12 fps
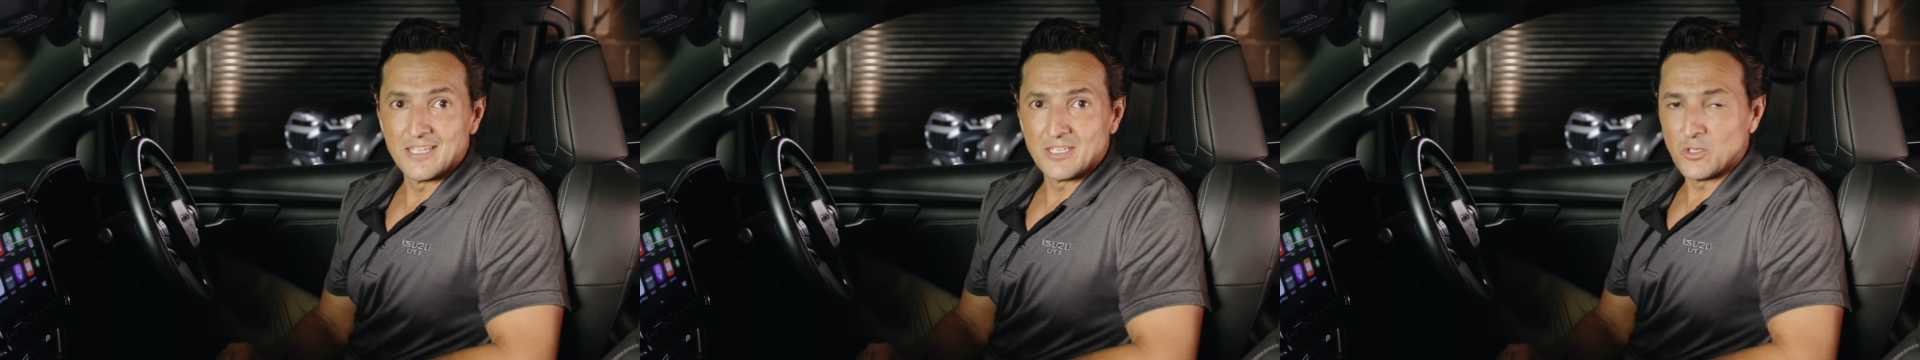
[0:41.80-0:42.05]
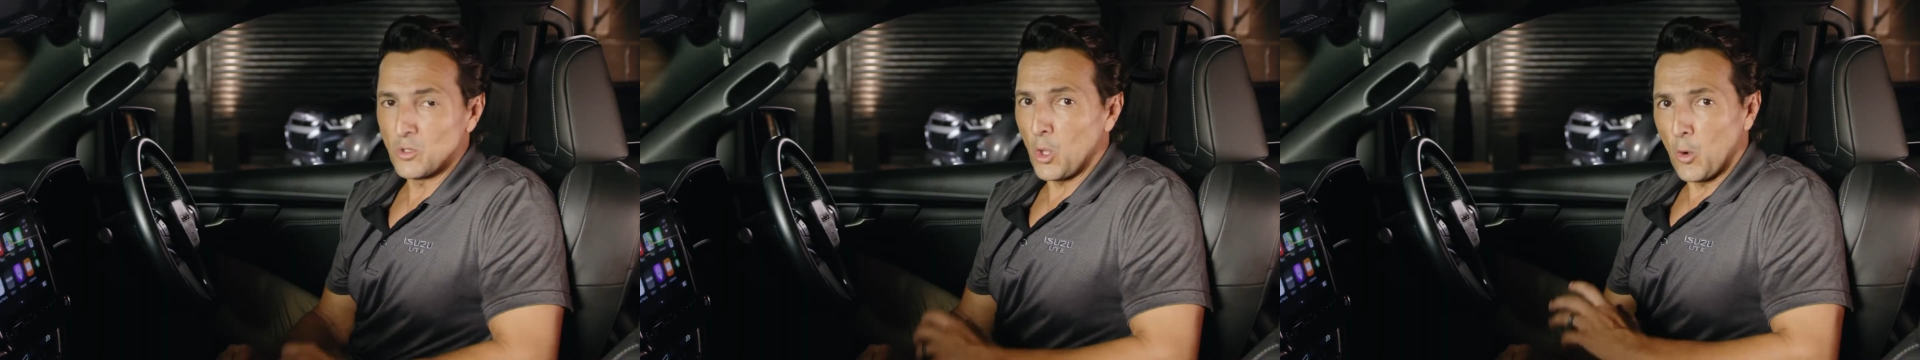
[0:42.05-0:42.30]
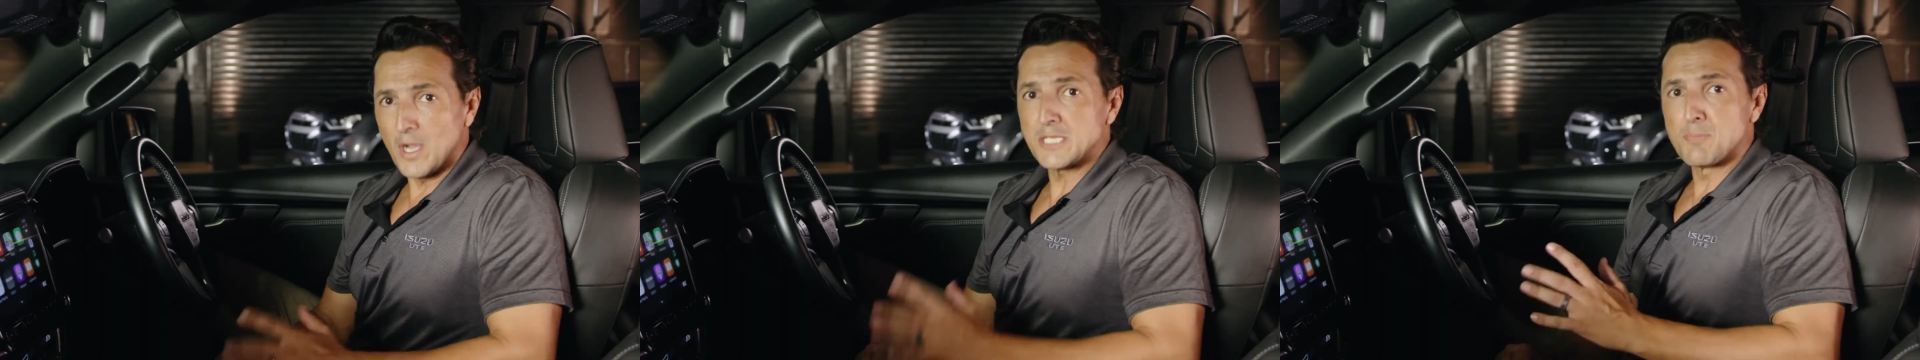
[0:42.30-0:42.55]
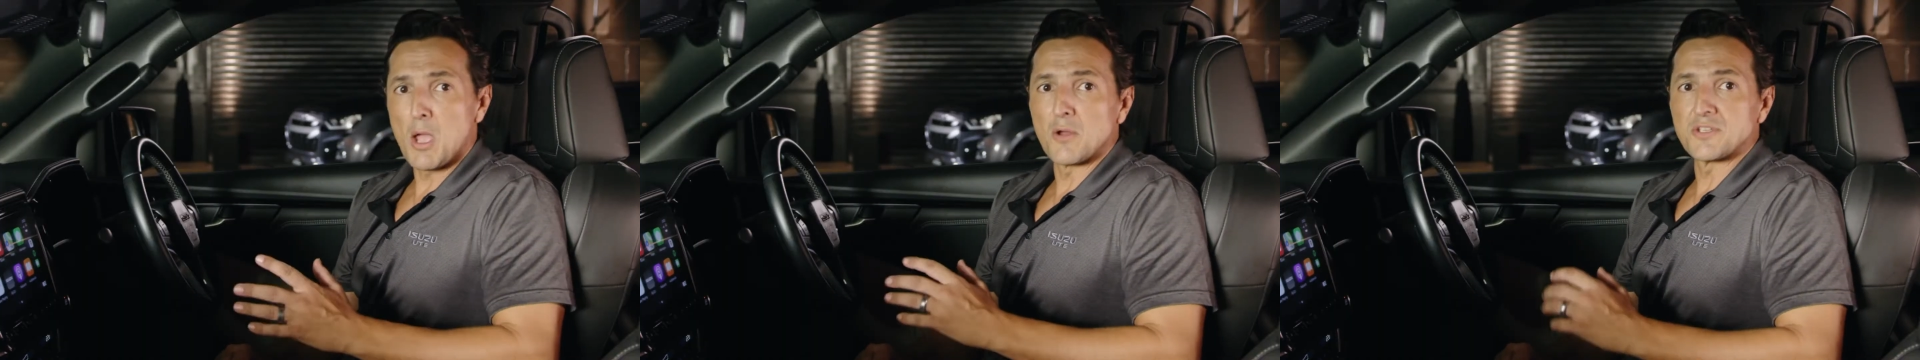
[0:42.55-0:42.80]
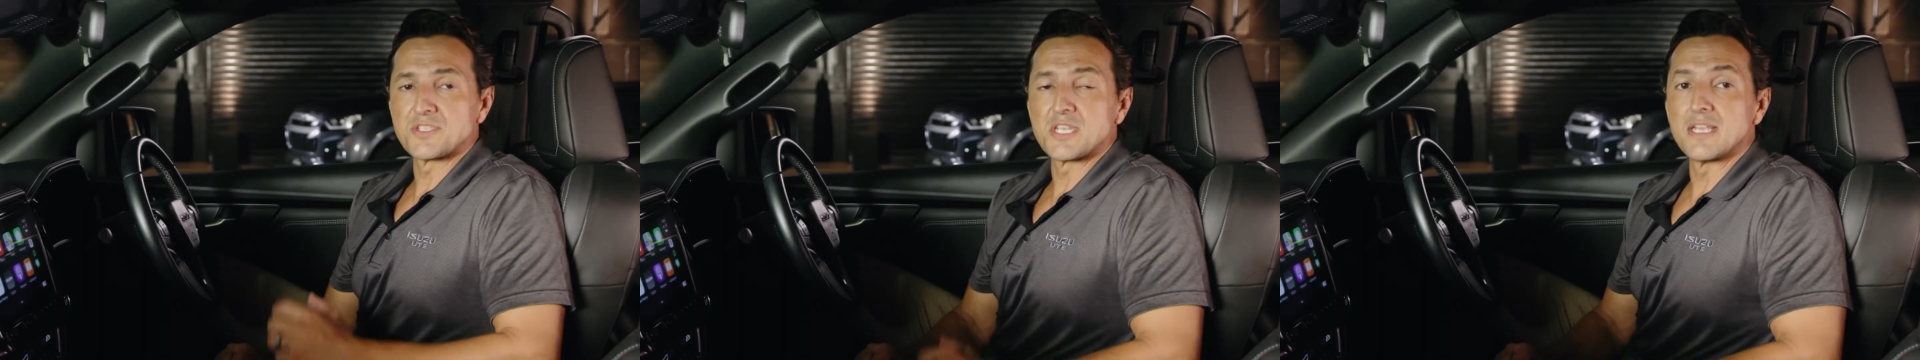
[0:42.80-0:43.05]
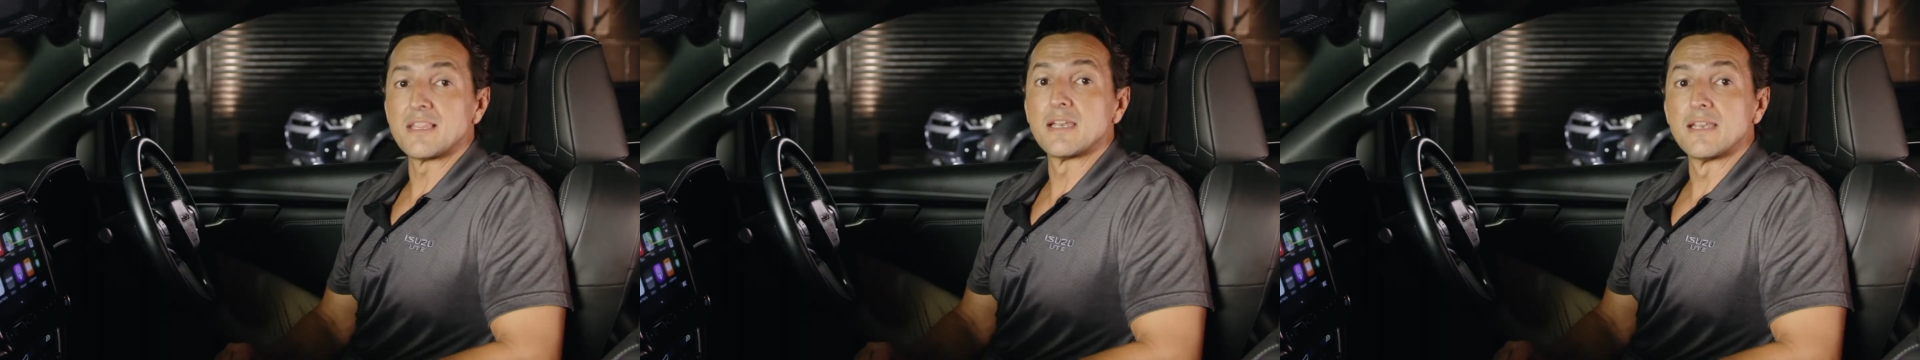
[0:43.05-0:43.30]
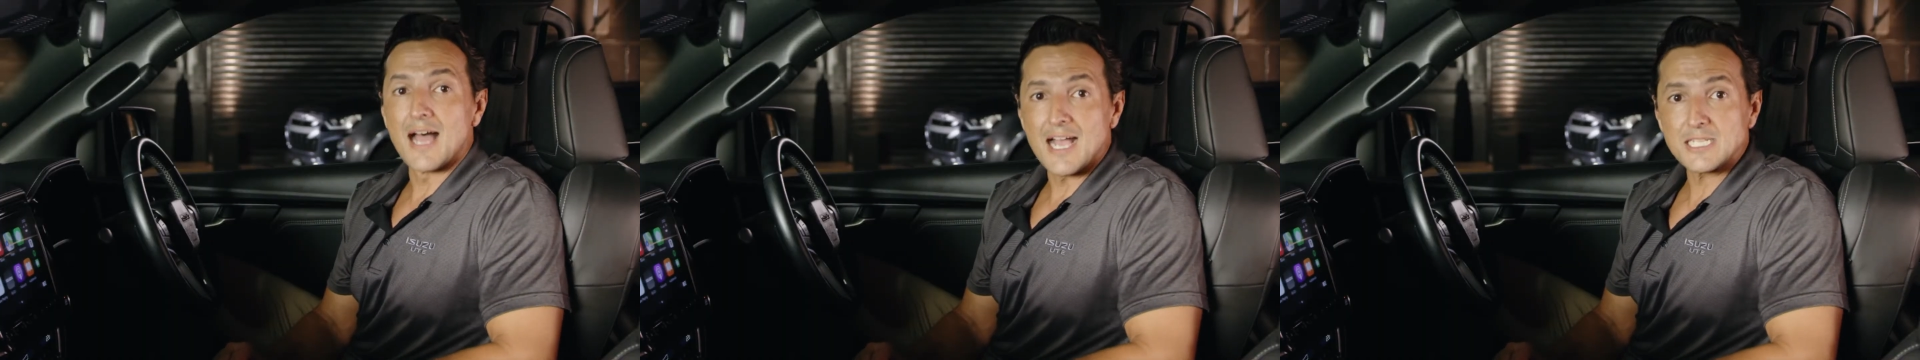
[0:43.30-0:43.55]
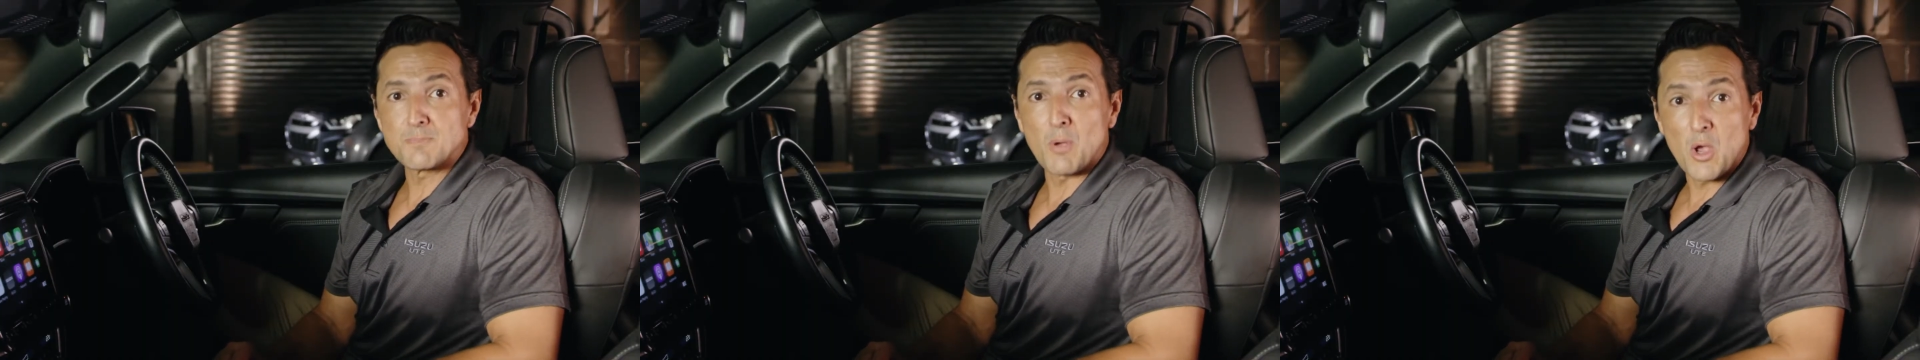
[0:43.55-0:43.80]
You'll always be able to see the
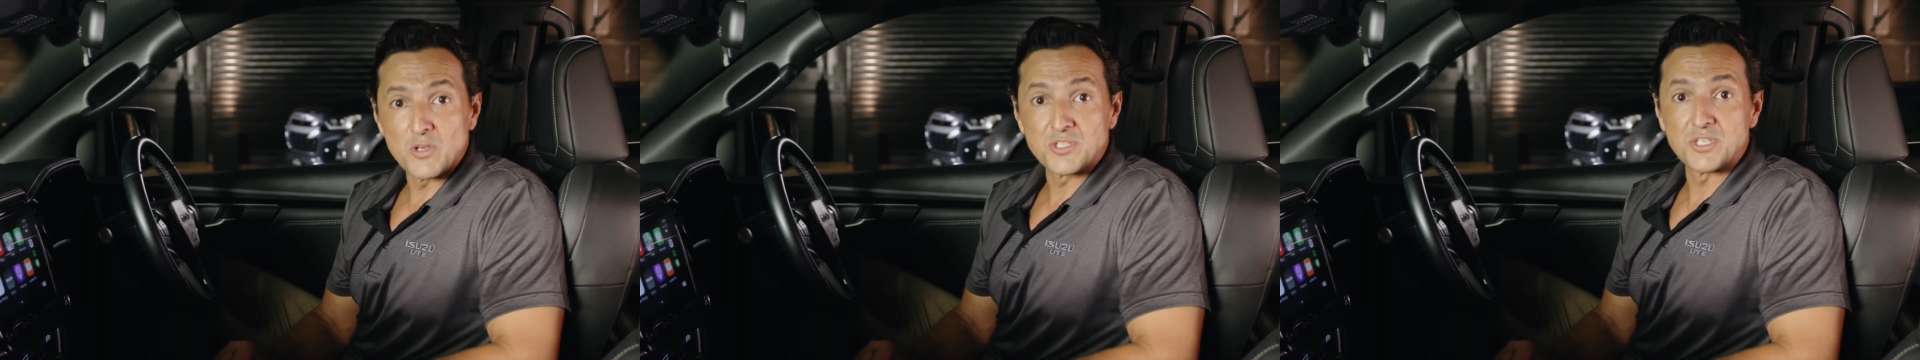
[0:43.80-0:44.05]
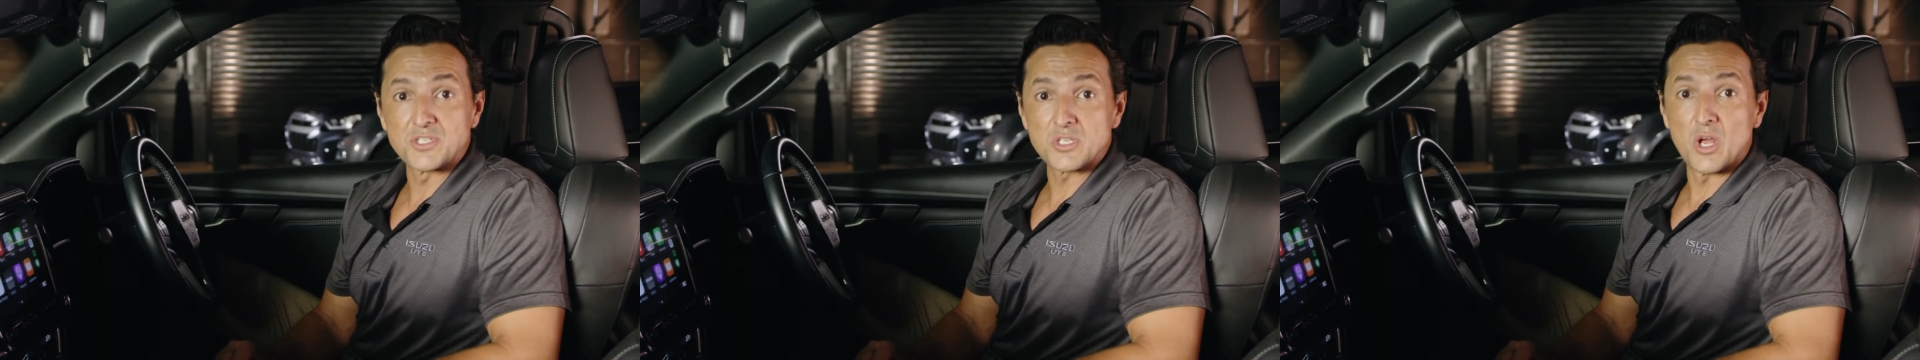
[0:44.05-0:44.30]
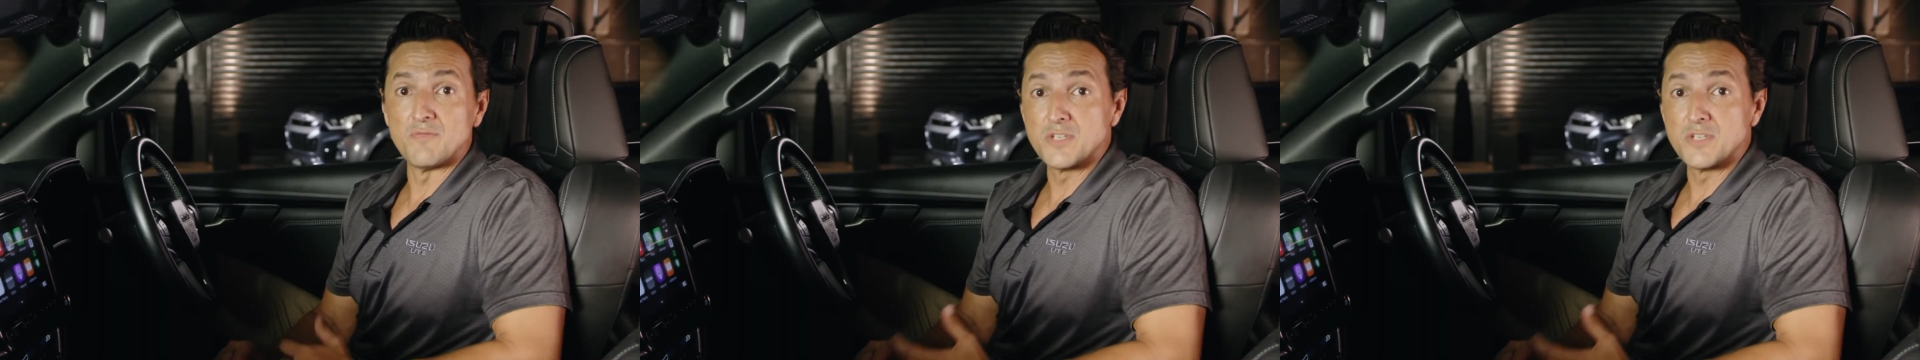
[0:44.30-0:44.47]
last posted sign